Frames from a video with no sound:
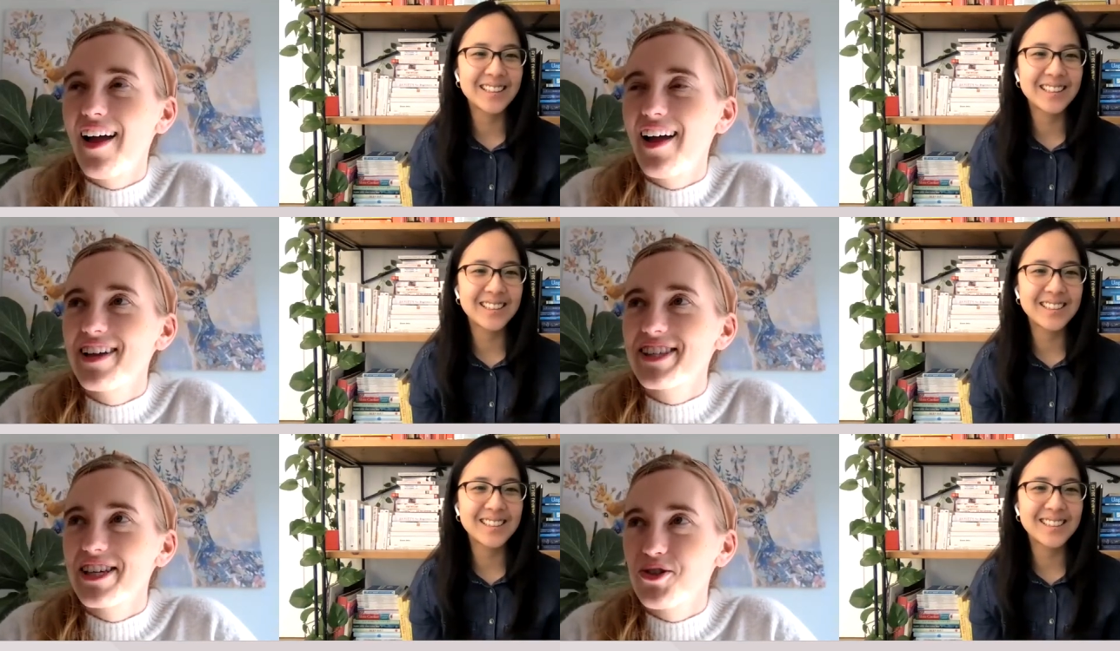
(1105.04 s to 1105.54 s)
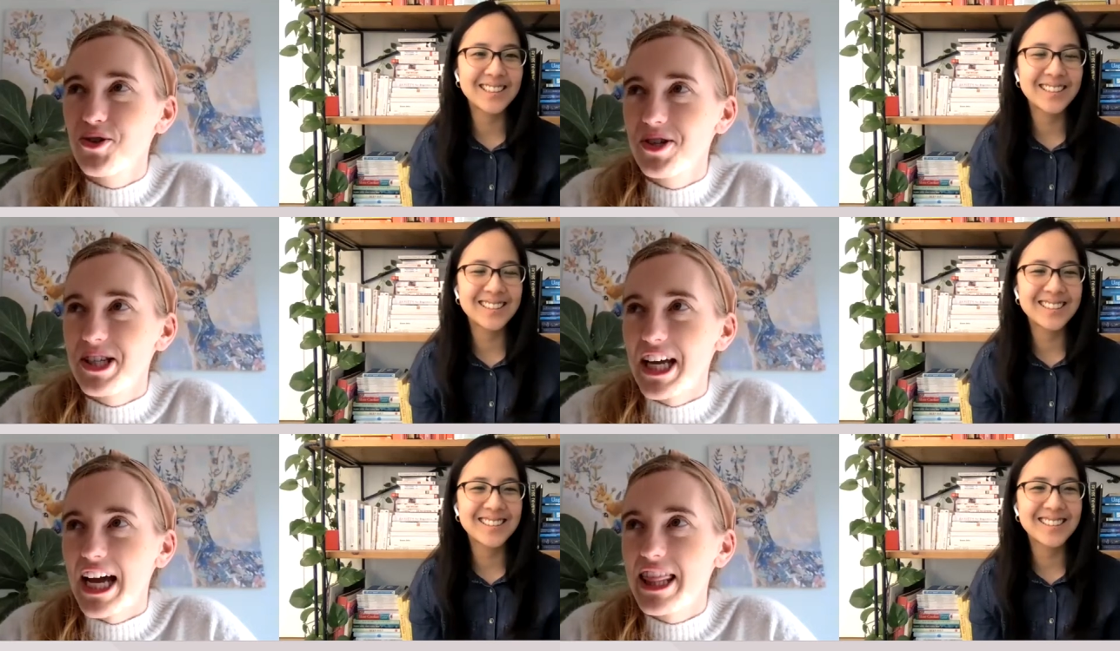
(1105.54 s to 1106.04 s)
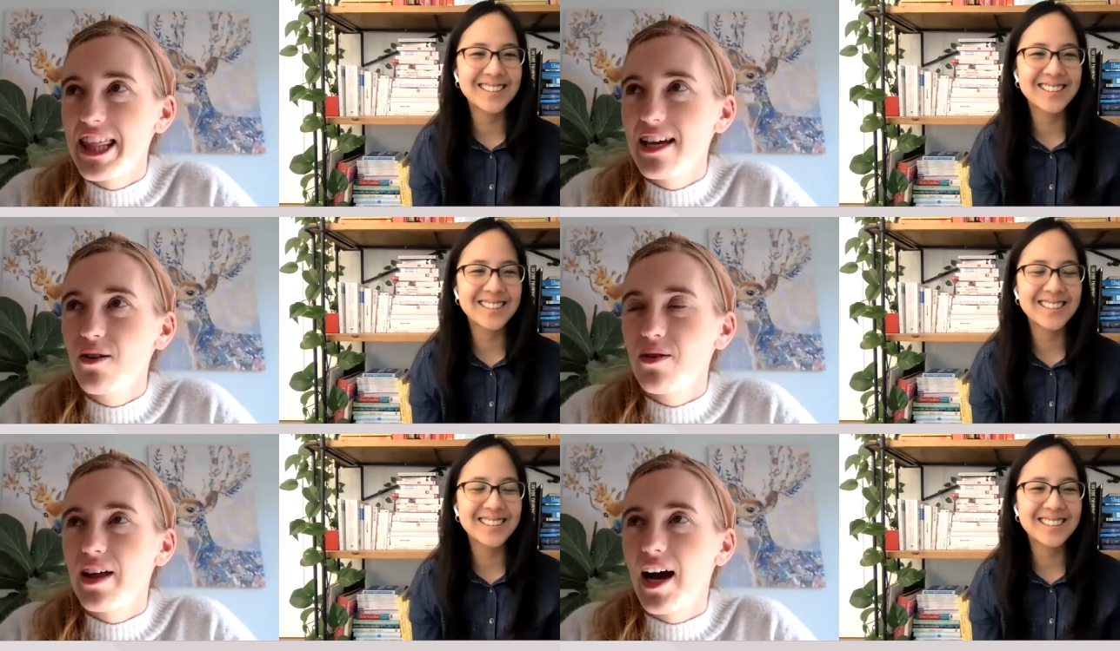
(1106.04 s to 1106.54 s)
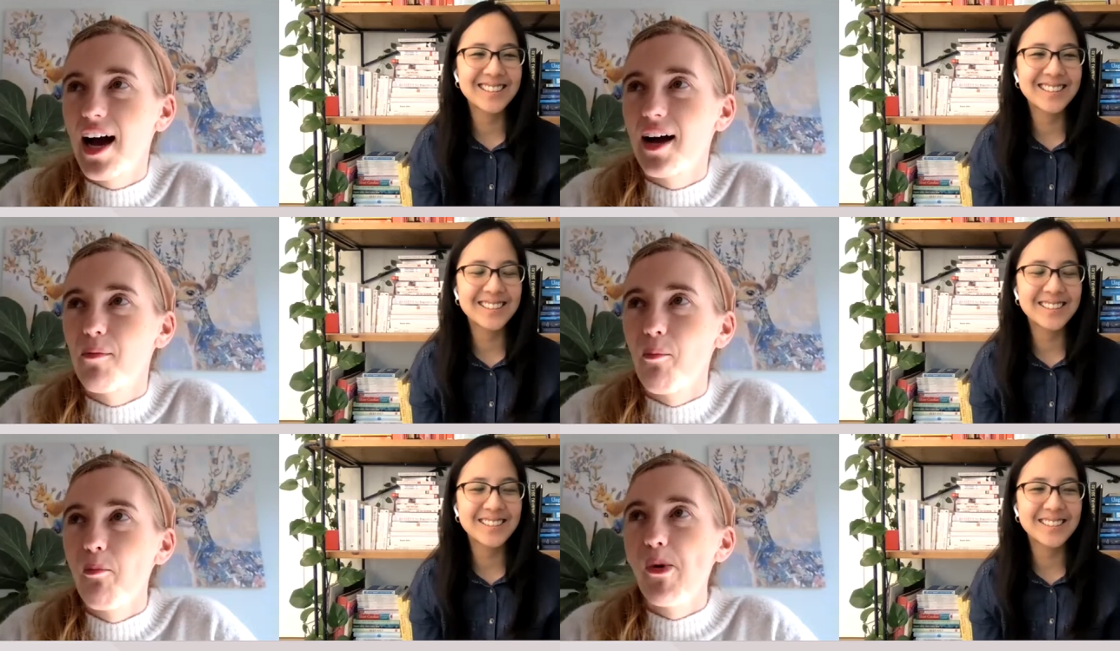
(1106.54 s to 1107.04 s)
Speaker 1: it's interesting. I think
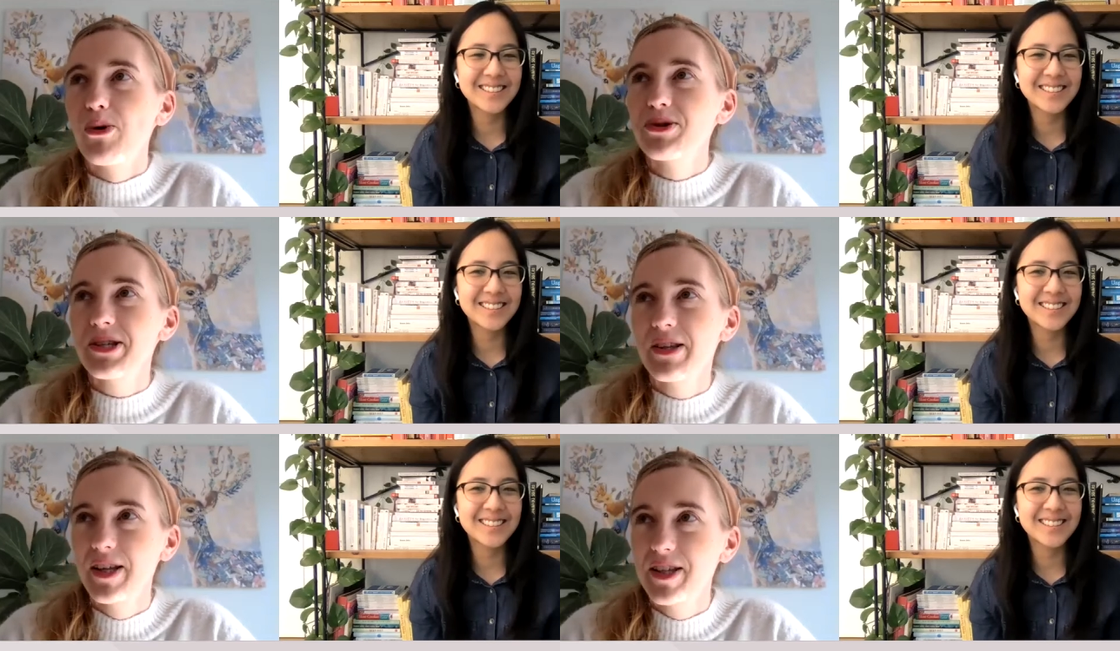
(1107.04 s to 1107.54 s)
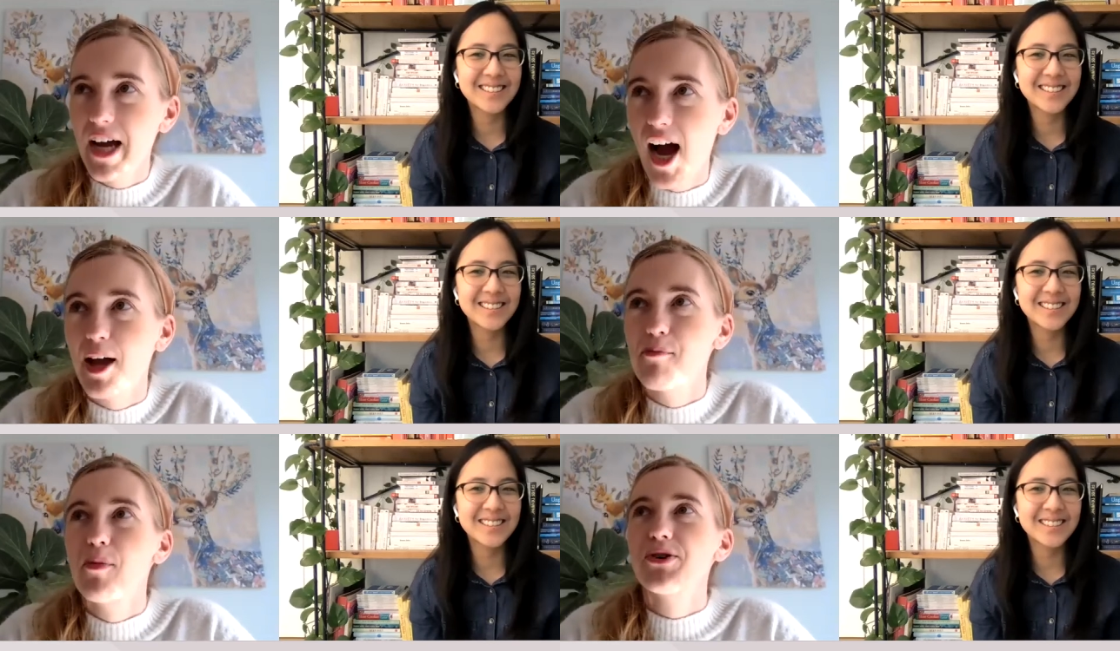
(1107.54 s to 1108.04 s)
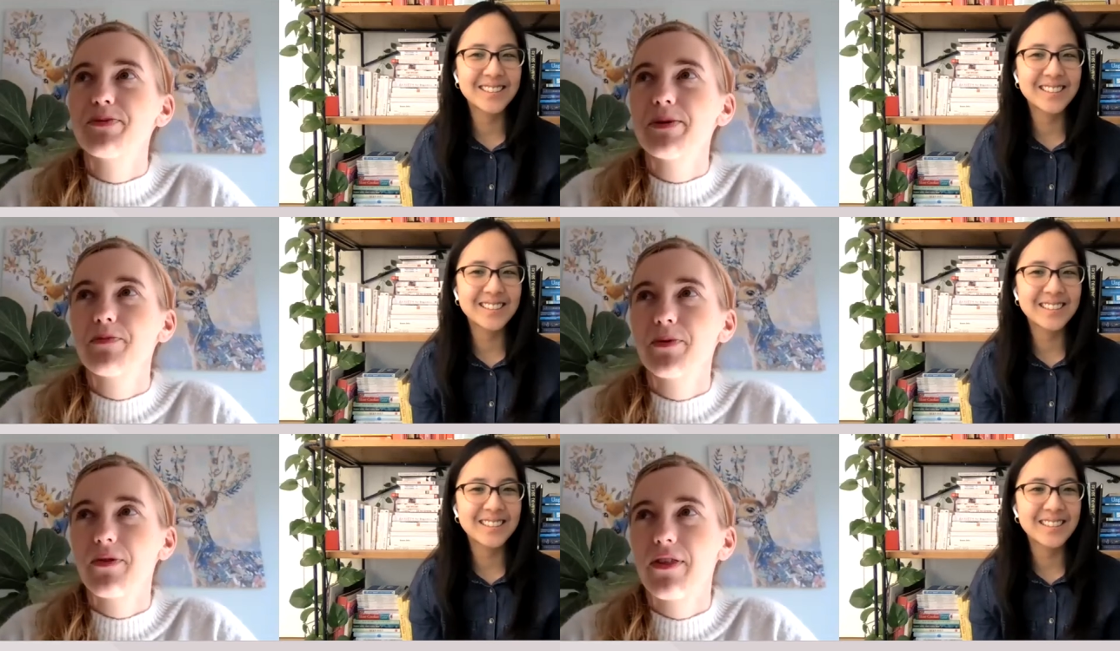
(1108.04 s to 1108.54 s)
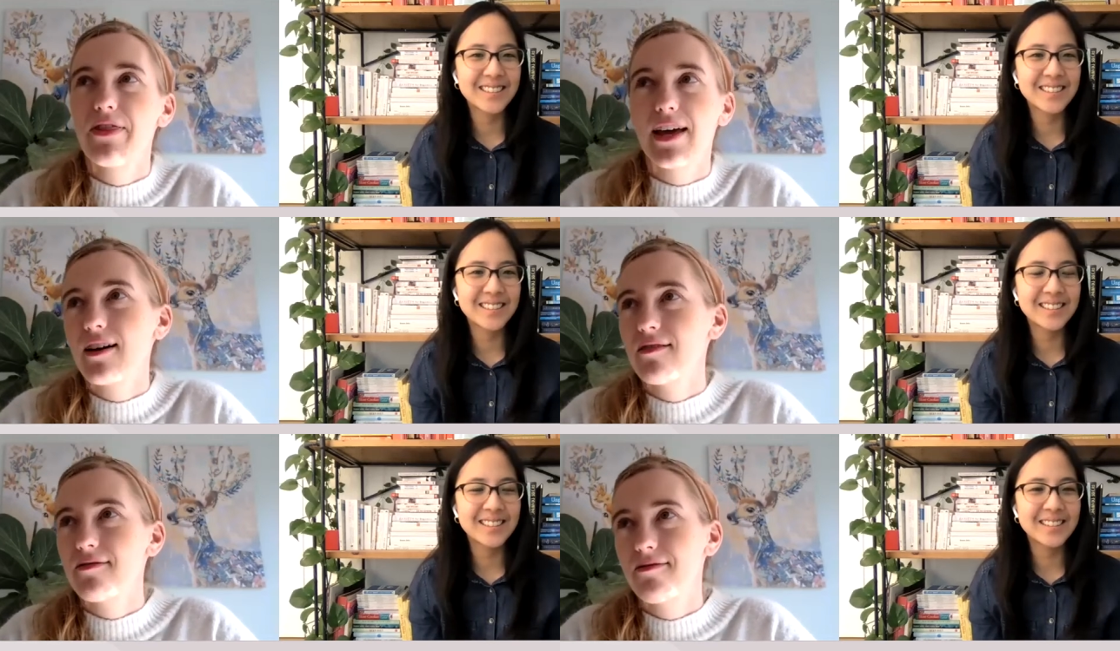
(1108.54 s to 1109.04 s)
that most of the time, most people
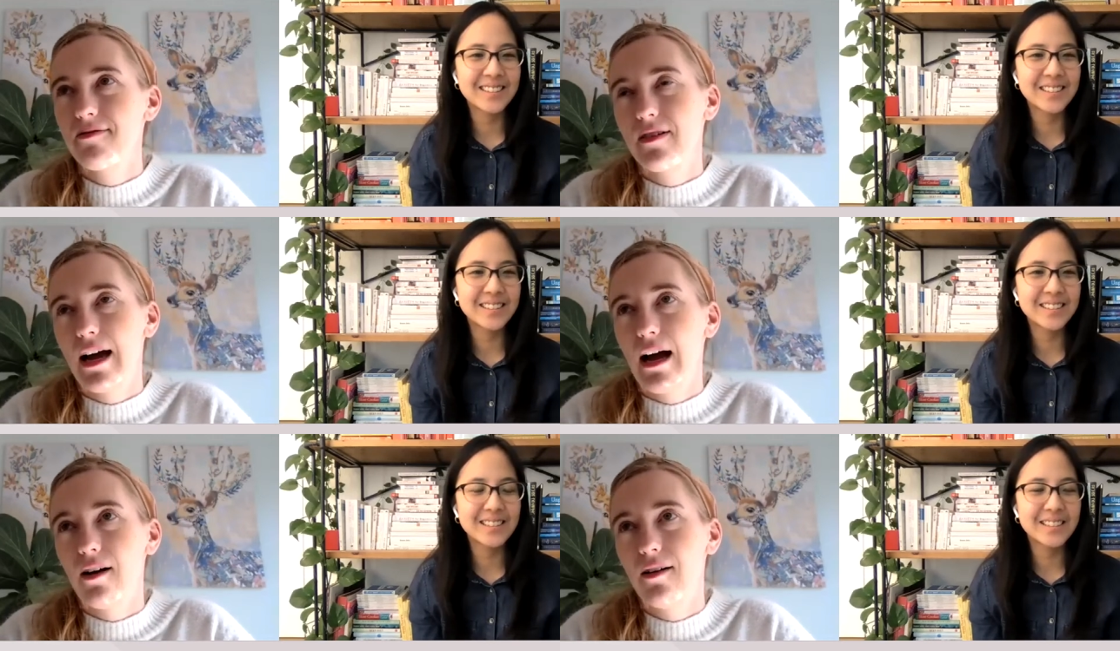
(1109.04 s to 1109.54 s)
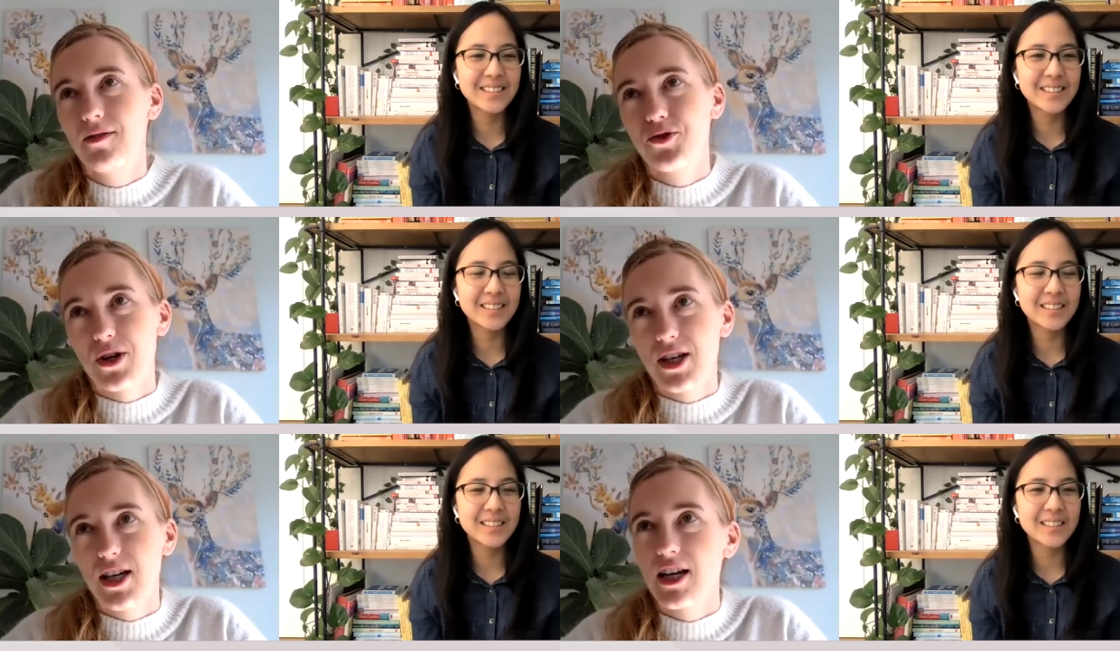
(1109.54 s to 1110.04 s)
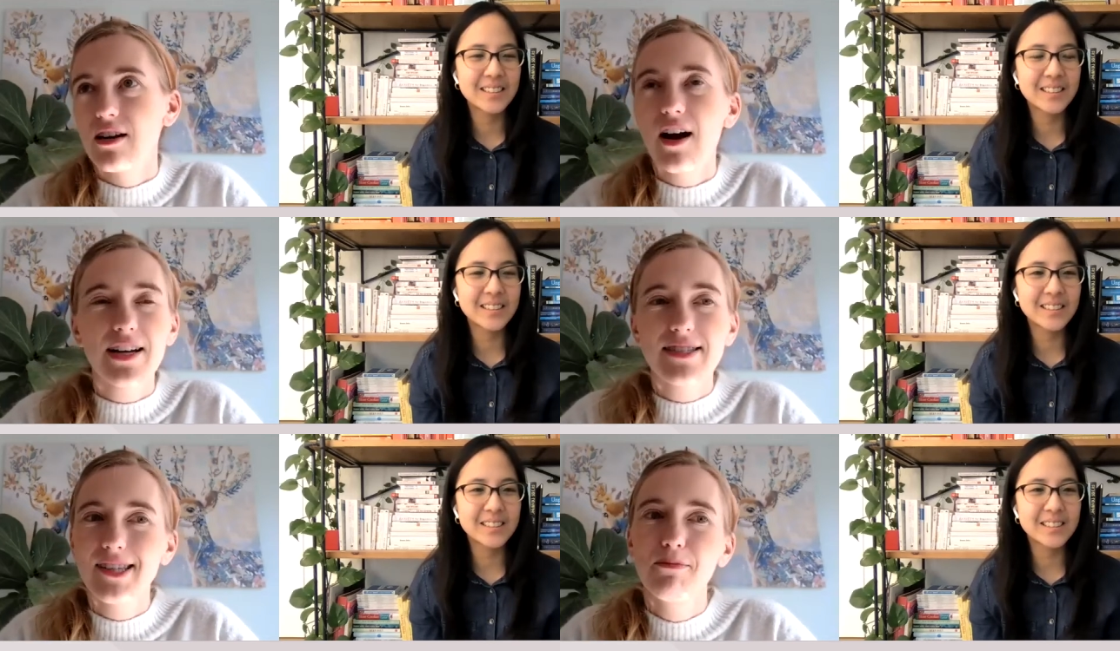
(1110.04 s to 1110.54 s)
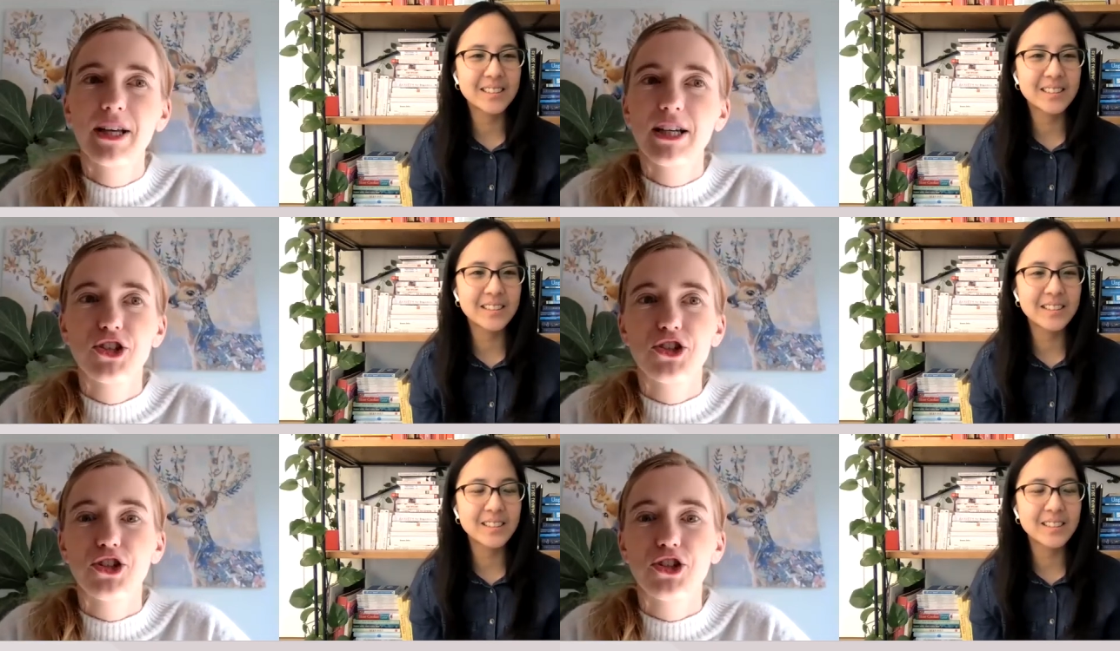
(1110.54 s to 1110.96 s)
think of drinking not as something to